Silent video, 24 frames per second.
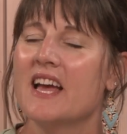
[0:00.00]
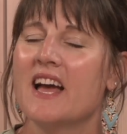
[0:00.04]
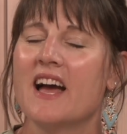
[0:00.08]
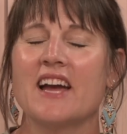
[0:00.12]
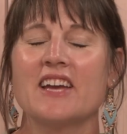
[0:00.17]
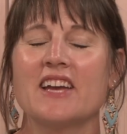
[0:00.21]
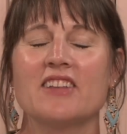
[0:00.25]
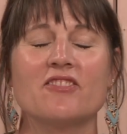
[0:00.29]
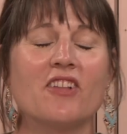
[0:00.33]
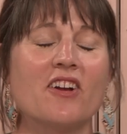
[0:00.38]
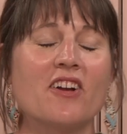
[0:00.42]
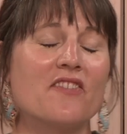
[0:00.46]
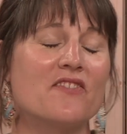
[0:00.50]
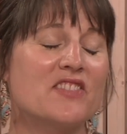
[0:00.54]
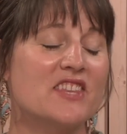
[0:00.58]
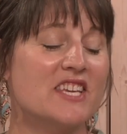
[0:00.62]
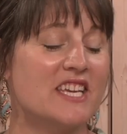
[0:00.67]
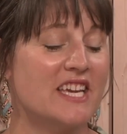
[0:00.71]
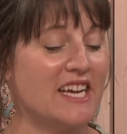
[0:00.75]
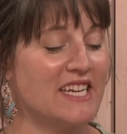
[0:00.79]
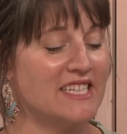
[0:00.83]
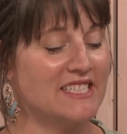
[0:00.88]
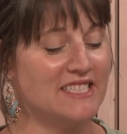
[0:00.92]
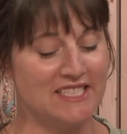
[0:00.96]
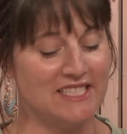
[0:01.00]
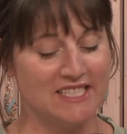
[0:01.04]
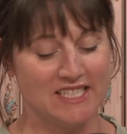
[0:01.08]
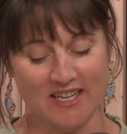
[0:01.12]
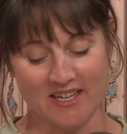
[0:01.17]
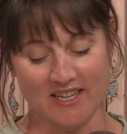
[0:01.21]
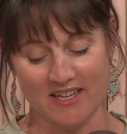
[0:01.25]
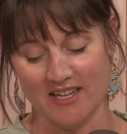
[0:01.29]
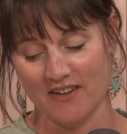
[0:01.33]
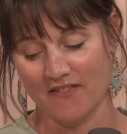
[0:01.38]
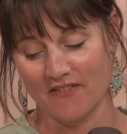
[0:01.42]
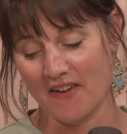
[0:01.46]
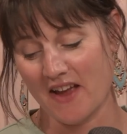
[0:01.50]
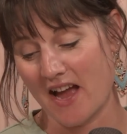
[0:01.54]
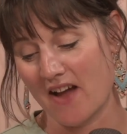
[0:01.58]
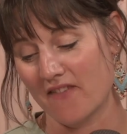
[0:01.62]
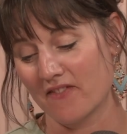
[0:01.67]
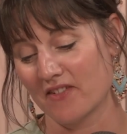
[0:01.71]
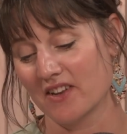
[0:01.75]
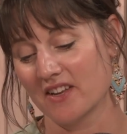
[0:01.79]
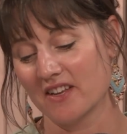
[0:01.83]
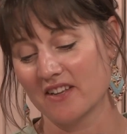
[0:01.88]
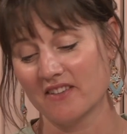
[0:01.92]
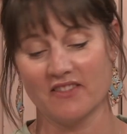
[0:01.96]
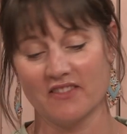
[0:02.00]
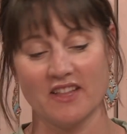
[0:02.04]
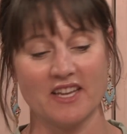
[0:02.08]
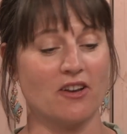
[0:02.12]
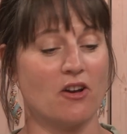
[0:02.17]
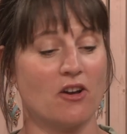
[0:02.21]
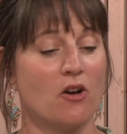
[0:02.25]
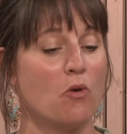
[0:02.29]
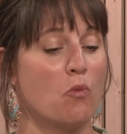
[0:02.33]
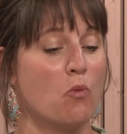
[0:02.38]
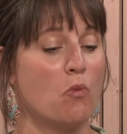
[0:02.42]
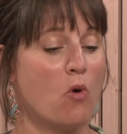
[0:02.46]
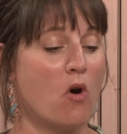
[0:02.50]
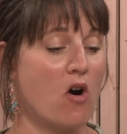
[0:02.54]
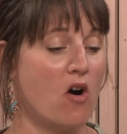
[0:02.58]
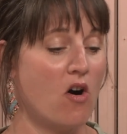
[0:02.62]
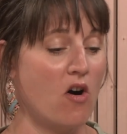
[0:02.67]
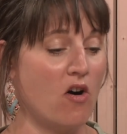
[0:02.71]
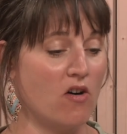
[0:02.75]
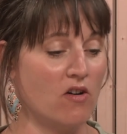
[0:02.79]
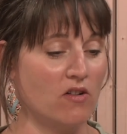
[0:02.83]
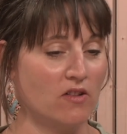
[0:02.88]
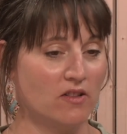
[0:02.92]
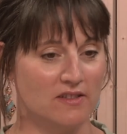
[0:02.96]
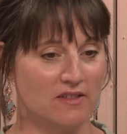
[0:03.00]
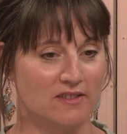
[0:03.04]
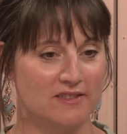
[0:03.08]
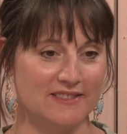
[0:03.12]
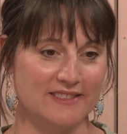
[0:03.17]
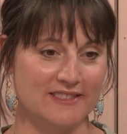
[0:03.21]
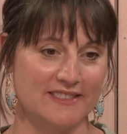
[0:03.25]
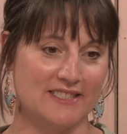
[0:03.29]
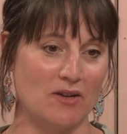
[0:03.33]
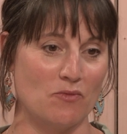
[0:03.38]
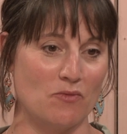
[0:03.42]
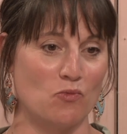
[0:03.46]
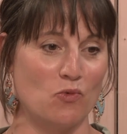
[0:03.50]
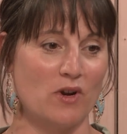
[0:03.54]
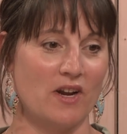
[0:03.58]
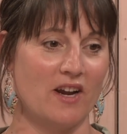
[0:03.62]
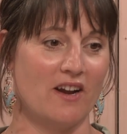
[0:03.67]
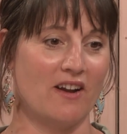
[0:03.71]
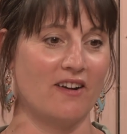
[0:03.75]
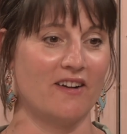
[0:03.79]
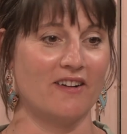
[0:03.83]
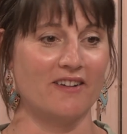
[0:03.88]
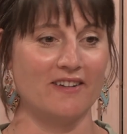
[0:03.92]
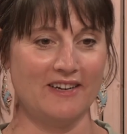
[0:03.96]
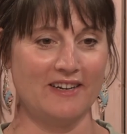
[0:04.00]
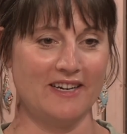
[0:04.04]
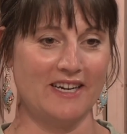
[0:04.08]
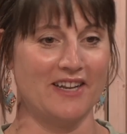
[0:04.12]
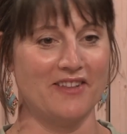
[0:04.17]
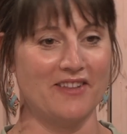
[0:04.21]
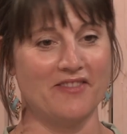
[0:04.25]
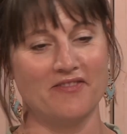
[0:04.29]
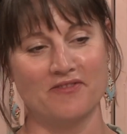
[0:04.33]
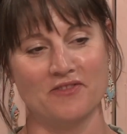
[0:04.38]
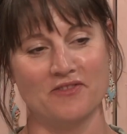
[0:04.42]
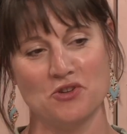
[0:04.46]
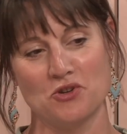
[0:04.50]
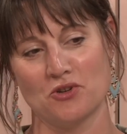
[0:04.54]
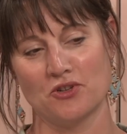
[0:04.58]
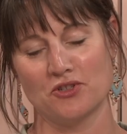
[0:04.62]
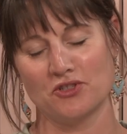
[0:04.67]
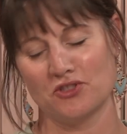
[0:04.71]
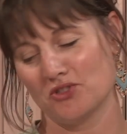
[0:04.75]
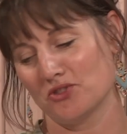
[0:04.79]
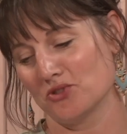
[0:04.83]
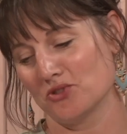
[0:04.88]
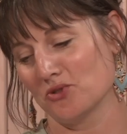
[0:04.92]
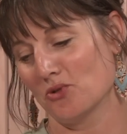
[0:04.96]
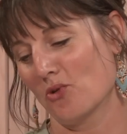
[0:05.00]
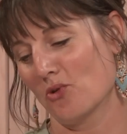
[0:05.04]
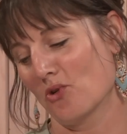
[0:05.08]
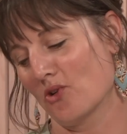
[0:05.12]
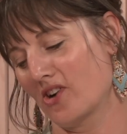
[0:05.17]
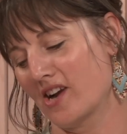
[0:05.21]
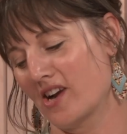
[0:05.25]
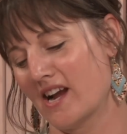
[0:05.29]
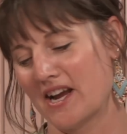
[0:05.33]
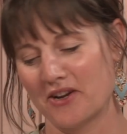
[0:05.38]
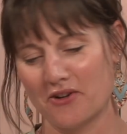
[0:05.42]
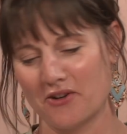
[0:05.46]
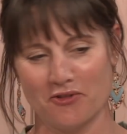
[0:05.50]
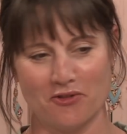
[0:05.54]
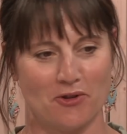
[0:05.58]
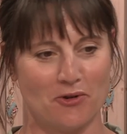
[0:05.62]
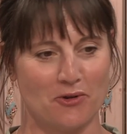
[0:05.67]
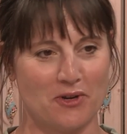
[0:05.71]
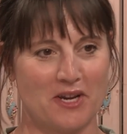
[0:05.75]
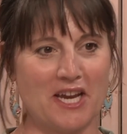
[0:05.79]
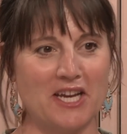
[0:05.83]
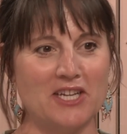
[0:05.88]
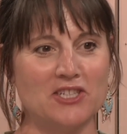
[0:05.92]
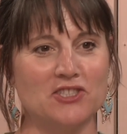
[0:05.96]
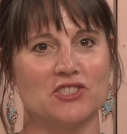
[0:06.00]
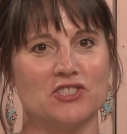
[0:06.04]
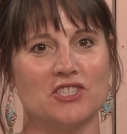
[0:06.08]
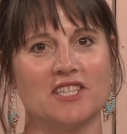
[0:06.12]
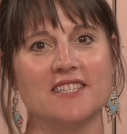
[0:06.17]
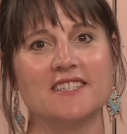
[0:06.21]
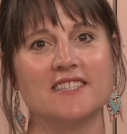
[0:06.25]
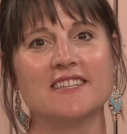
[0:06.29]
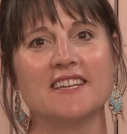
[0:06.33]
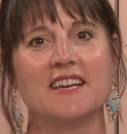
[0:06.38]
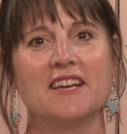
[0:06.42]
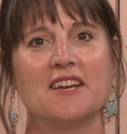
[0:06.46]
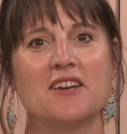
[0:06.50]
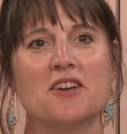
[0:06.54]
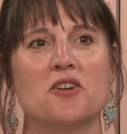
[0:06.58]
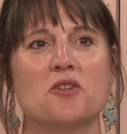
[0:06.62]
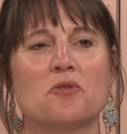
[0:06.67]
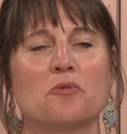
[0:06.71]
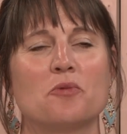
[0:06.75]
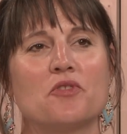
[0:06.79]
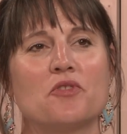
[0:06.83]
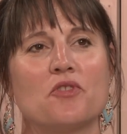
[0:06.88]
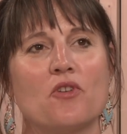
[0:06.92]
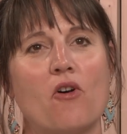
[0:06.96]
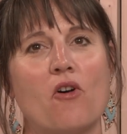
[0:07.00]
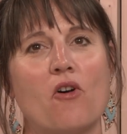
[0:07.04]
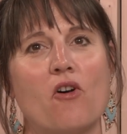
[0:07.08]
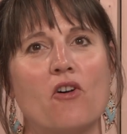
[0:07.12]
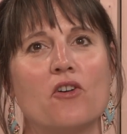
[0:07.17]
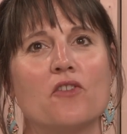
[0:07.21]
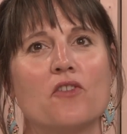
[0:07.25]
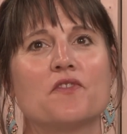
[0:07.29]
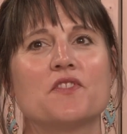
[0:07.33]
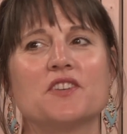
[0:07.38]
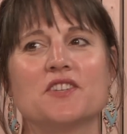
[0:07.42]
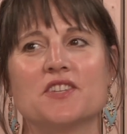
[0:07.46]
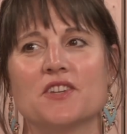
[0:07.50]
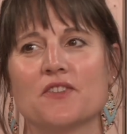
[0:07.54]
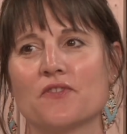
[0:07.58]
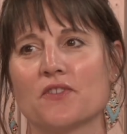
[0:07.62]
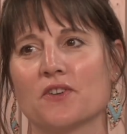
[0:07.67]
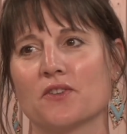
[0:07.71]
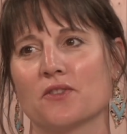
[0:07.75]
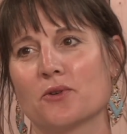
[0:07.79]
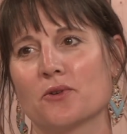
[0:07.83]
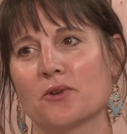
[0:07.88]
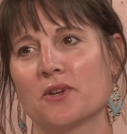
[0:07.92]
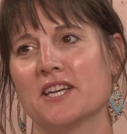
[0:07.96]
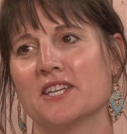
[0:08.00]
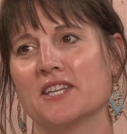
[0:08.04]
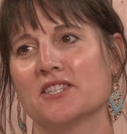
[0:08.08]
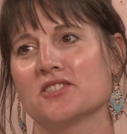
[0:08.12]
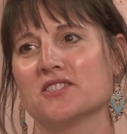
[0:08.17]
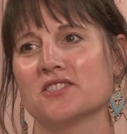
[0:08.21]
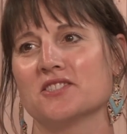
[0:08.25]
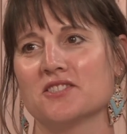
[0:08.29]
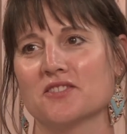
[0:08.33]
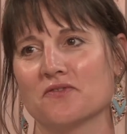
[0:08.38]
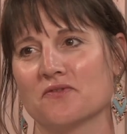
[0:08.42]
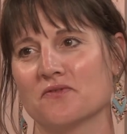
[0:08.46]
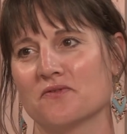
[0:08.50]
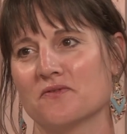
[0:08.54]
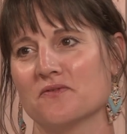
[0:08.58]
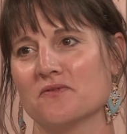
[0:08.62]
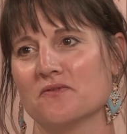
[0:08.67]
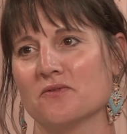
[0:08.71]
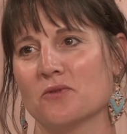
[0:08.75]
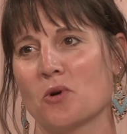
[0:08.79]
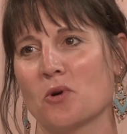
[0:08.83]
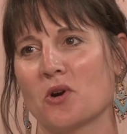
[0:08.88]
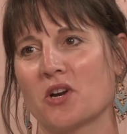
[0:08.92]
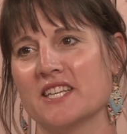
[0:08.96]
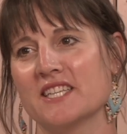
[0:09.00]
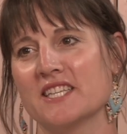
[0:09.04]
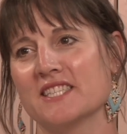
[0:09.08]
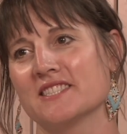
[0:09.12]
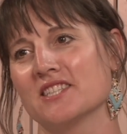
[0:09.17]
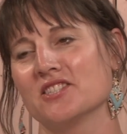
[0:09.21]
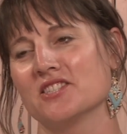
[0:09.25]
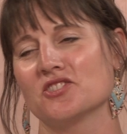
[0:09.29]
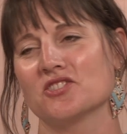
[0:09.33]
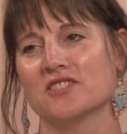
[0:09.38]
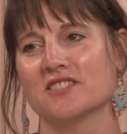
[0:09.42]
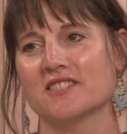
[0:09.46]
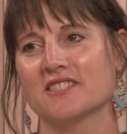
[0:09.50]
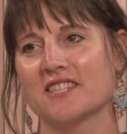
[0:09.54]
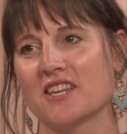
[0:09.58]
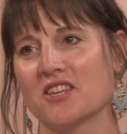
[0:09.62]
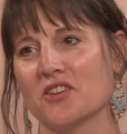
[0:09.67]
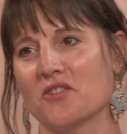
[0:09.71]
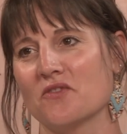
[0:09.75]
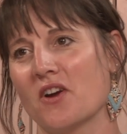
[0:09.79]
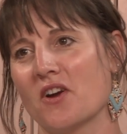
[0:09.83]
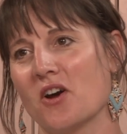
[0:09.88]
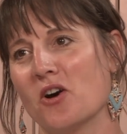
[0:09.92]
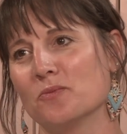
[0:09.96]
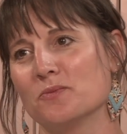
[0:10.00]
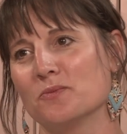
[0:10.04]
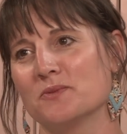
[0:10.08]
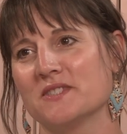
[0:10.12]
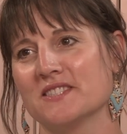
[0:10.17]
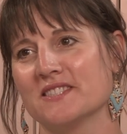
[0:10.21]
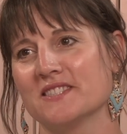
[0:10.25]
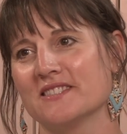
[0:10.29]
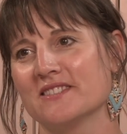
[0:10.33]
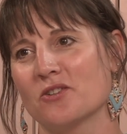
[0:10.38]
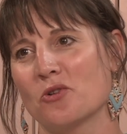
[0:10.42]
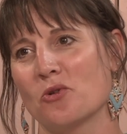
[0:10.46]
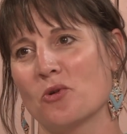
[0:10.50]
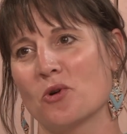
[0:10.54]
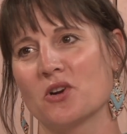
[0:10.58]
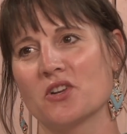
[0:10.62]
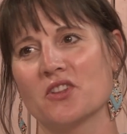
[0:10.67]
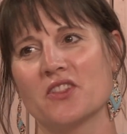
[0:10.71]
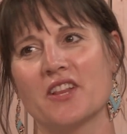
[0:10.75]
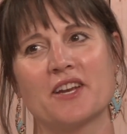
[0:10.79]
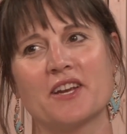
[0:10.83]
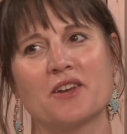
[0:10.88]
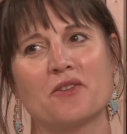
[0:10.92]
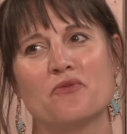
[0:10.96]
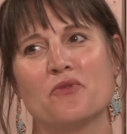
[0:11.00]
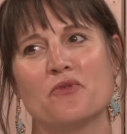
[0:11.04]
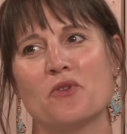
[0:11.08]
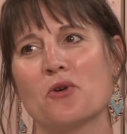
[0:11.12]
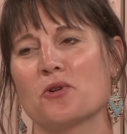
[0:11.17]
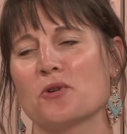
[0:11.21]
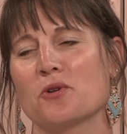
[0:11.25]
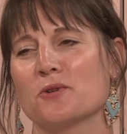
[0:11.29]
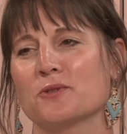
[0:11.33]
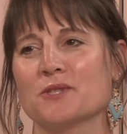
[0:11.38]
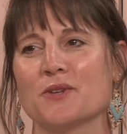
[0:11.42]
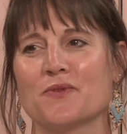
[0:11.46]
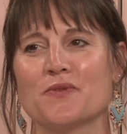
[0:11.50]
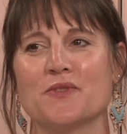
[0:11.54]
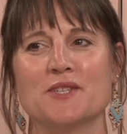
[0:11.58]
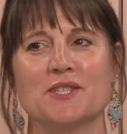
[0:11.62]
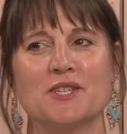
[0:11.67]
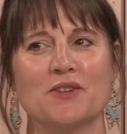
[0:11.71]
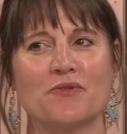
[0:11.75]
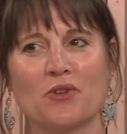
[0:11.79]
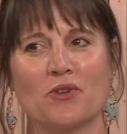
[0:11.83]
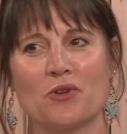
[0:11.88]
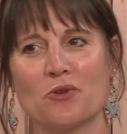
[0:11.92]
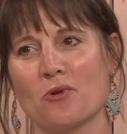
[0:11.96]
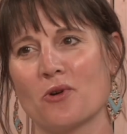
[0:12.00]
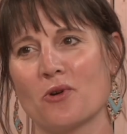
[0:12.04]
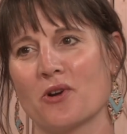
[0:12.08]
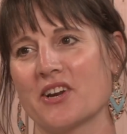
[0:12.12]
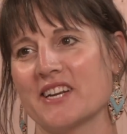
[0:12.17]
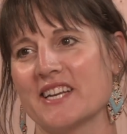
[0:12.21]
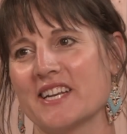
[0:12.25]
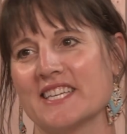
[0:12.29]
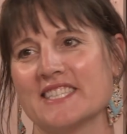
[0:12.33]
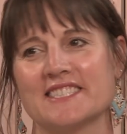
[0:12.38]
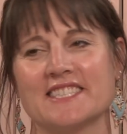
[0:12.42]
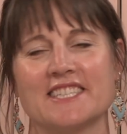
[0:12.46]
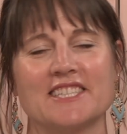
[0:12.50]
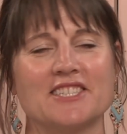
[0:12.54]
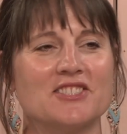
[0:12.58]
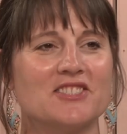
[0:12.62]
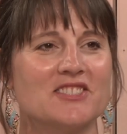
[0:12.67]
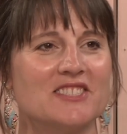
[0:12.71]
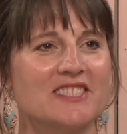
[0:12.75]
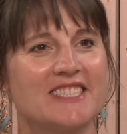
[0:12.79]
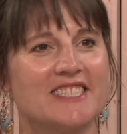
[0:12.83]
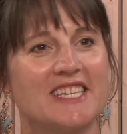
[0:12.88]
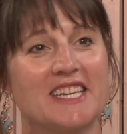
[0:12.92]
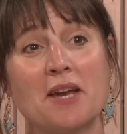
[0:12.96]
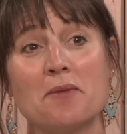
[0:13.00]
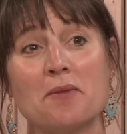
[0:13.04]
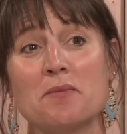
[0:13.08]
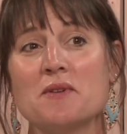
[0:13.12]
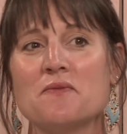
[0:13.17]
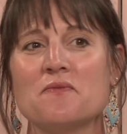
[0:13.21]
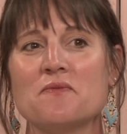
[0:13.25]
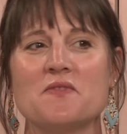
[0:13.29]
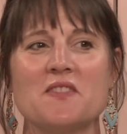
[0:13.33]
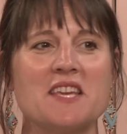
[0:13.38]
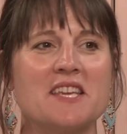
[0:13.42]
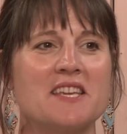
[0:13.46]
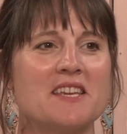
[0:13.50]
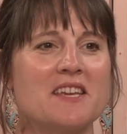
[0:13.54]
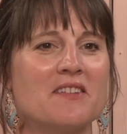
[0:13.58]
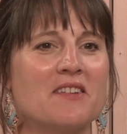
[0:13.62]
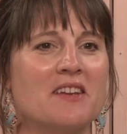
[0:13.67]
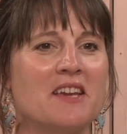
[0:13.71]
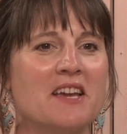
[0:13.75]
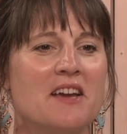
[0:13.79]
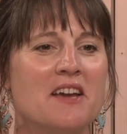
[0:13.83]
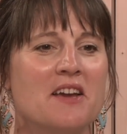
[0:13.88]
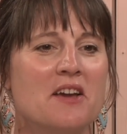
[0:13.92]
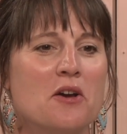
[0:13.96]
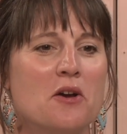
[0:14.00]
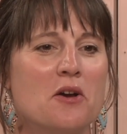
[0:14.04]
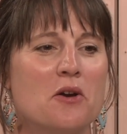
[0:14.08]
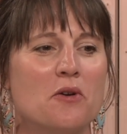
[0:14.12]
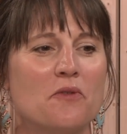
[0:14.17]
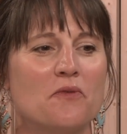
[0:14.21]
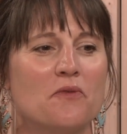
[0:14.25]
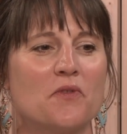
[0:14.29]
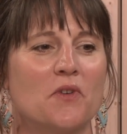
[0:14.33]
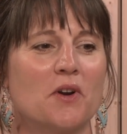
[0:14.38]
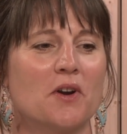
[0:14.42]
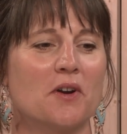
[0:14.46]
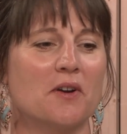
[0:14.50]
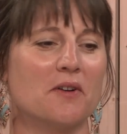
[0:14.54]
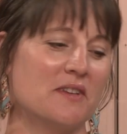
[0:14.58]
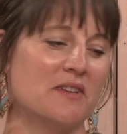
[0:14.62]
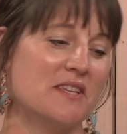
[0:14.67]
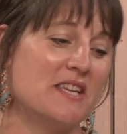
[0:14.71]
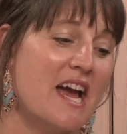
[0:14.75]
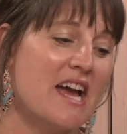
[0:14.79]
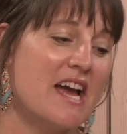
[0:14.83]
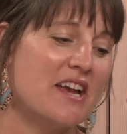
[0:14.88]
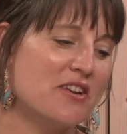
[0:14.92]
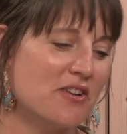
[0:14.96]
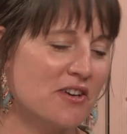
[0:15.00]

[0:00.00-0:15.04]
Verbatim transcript: I love the idea of having like a wall somewhere in your store or at your location with all the different locations of organizations mm, that you've mm -hmm. helped yeah. or like photos of the different organizations like i mean thinking for yeah your